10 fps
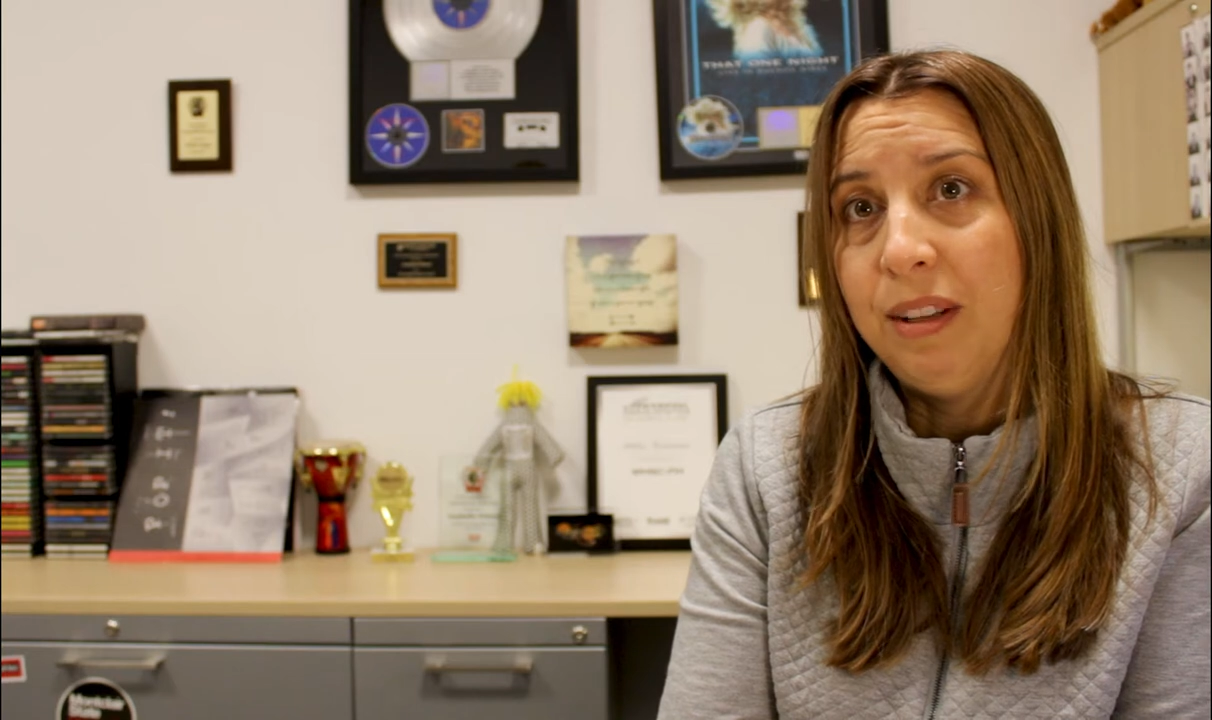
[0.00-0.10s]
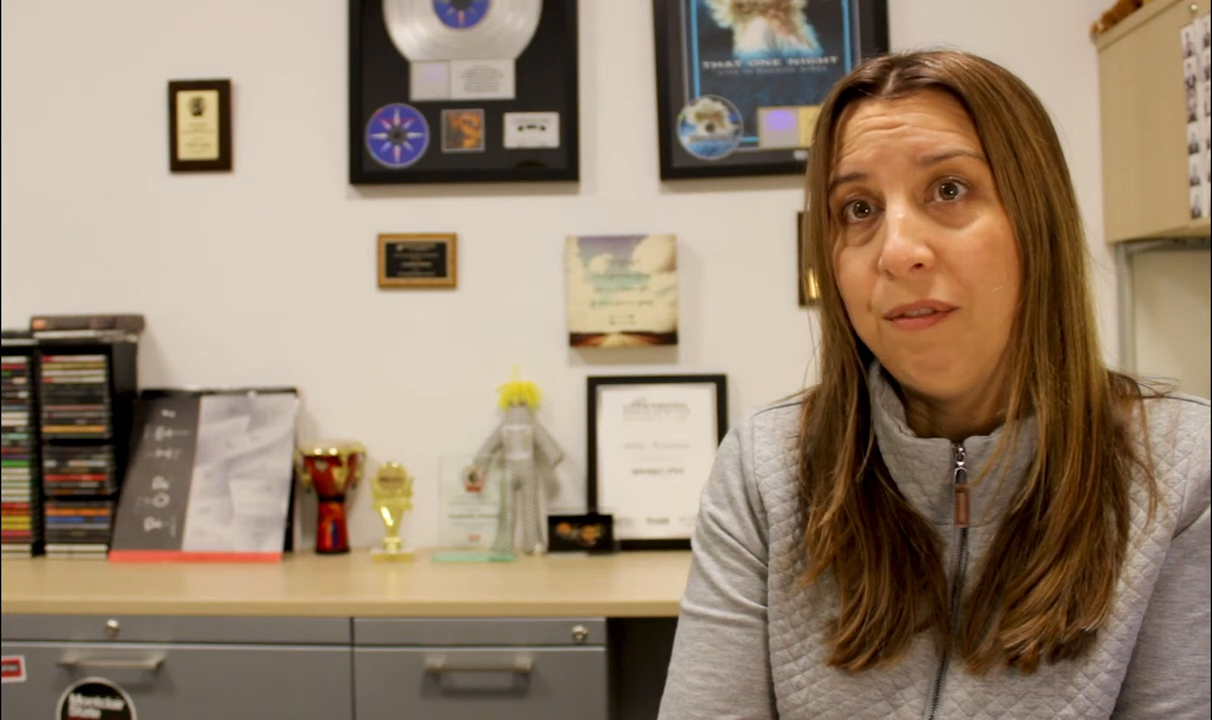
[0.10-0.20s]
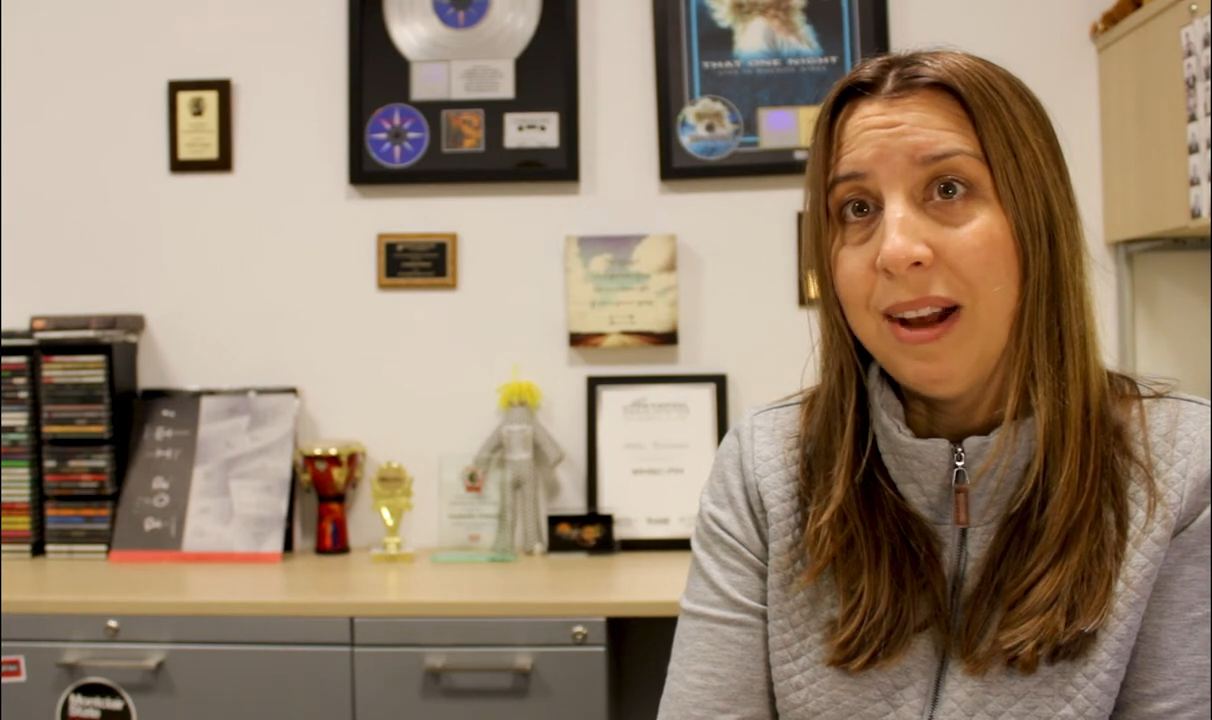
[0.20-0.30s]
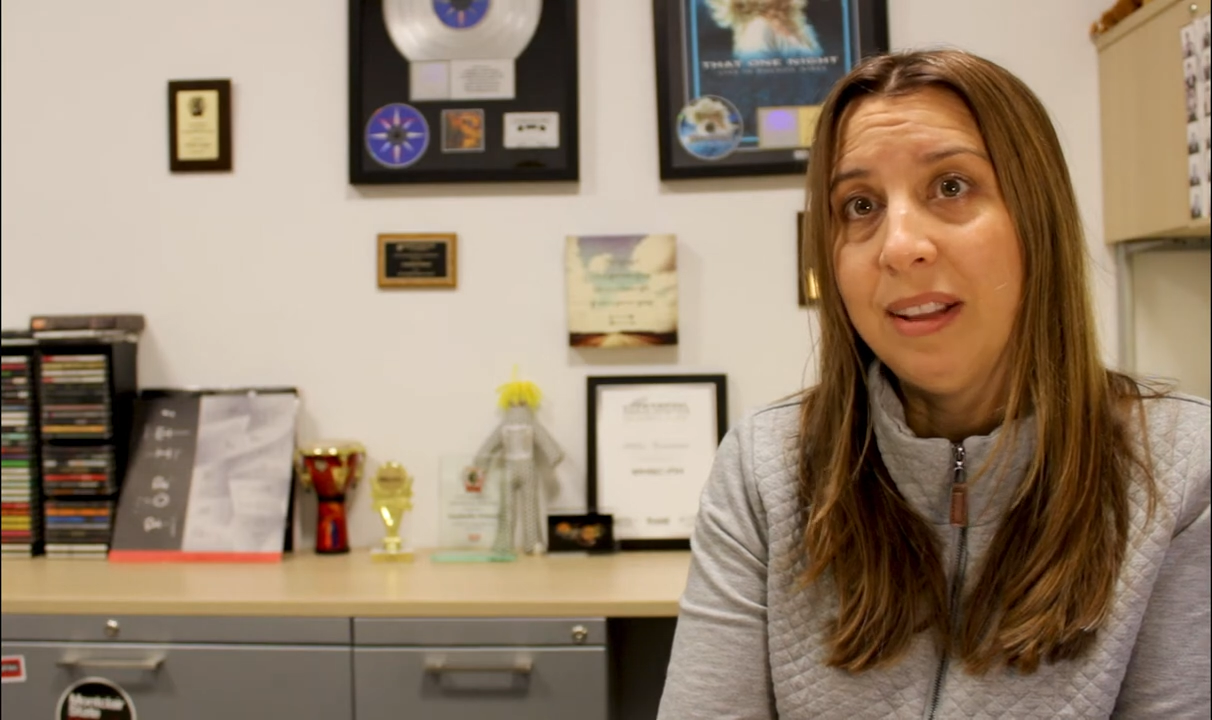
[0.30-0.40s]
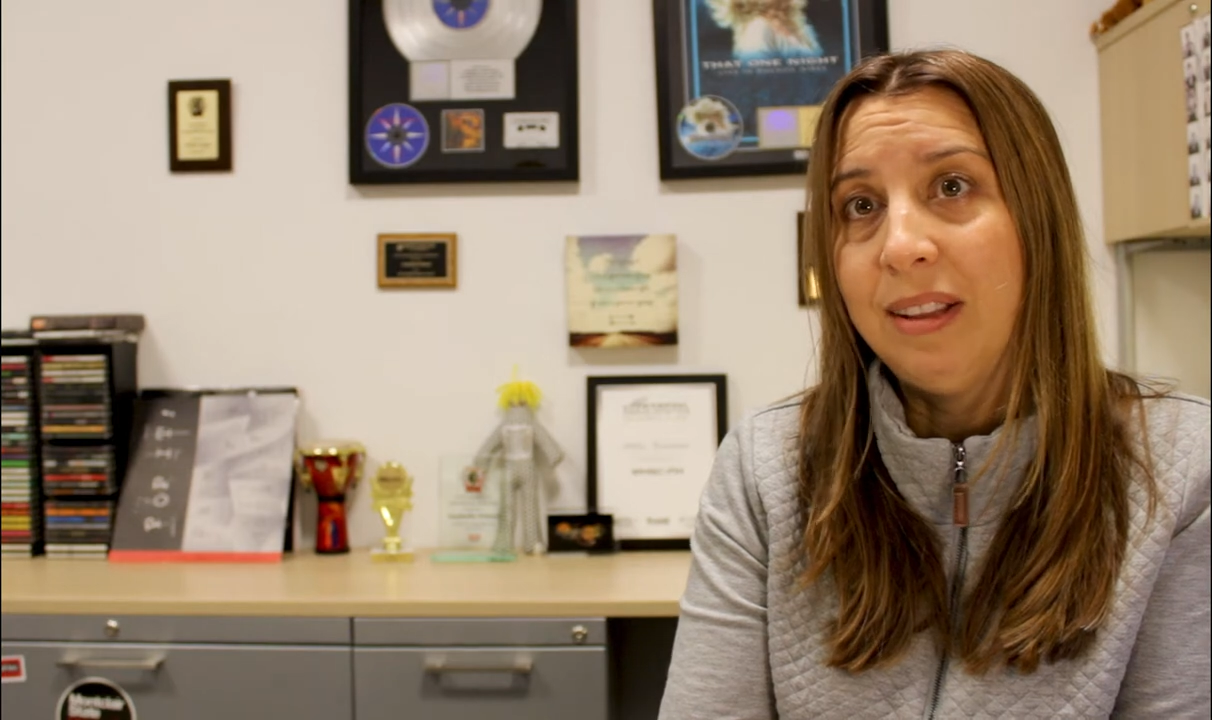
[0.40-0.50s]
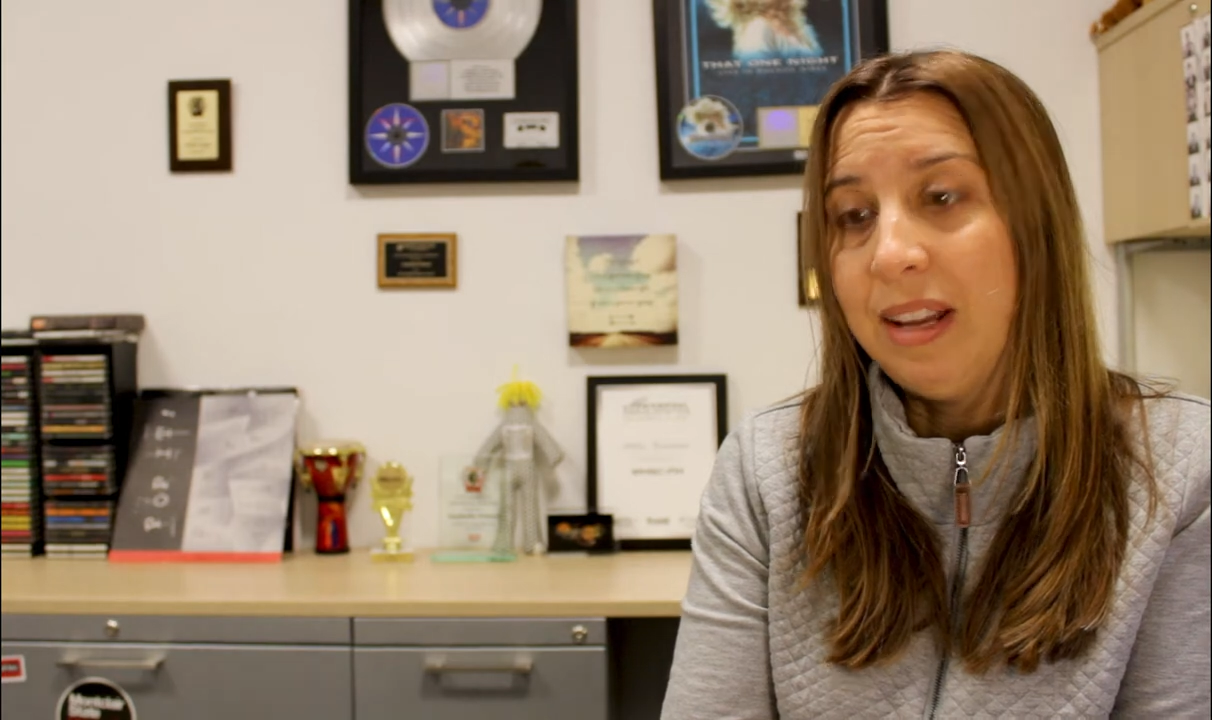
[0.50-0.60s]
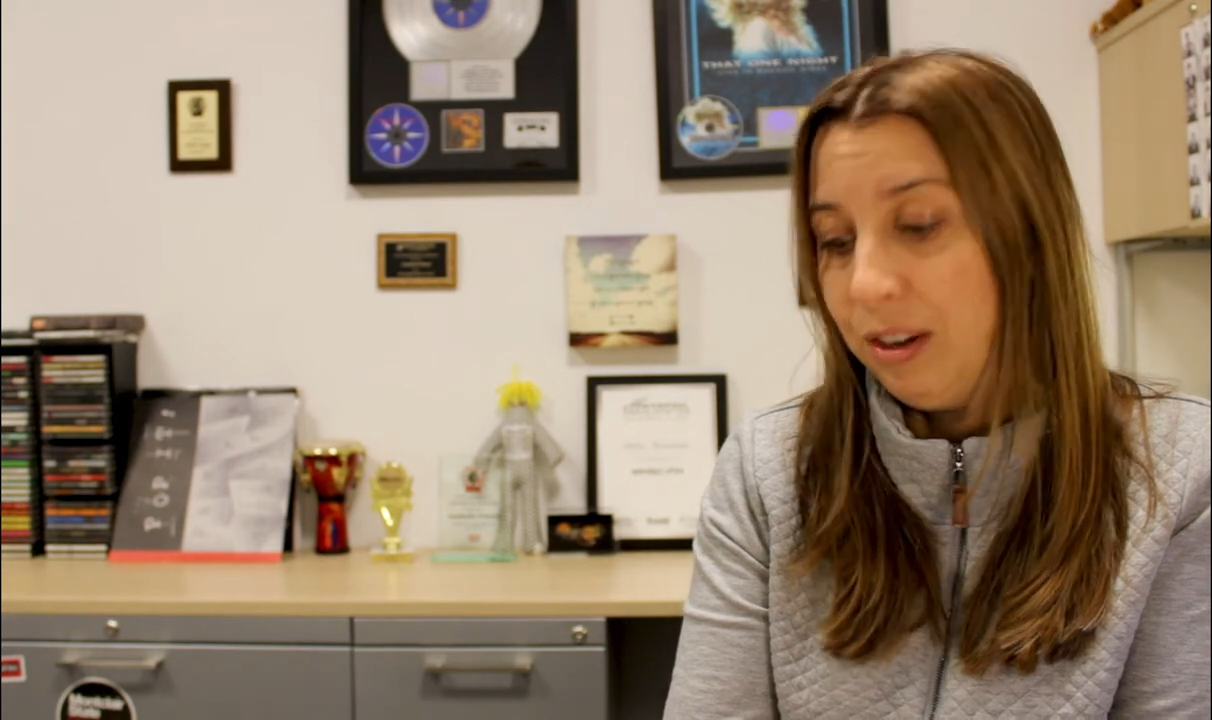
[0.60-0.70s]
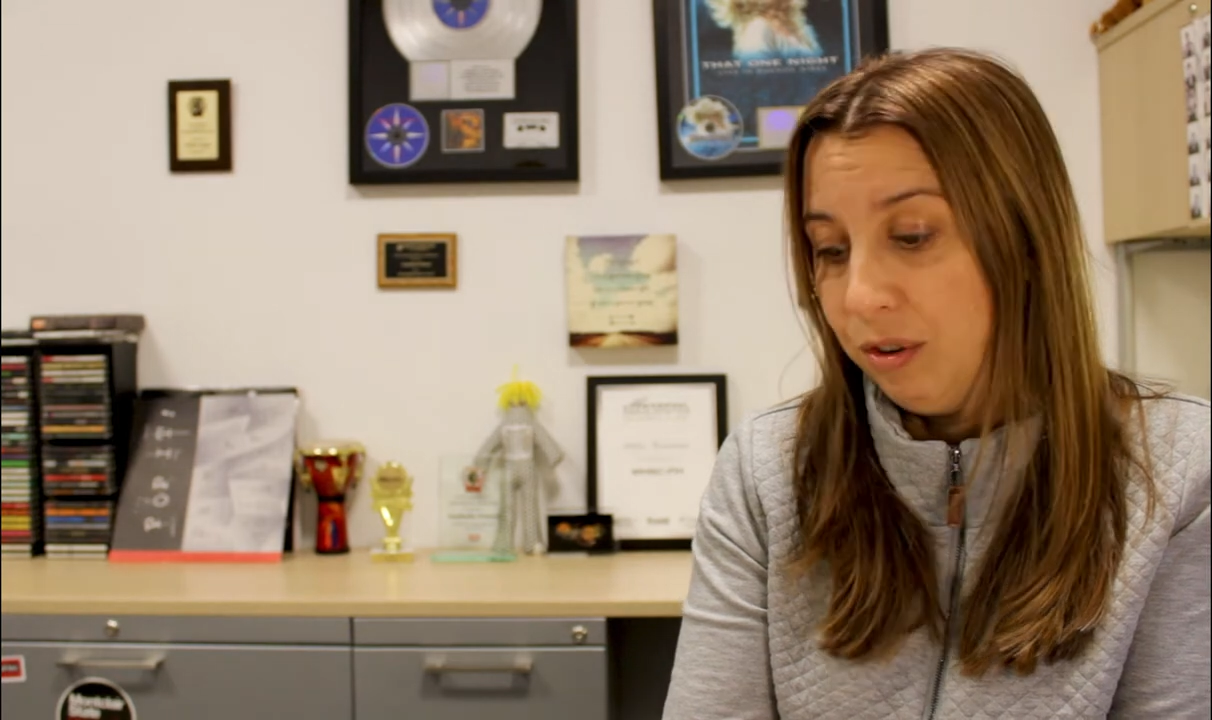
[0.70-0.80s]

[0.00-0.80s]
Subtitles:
the fact that they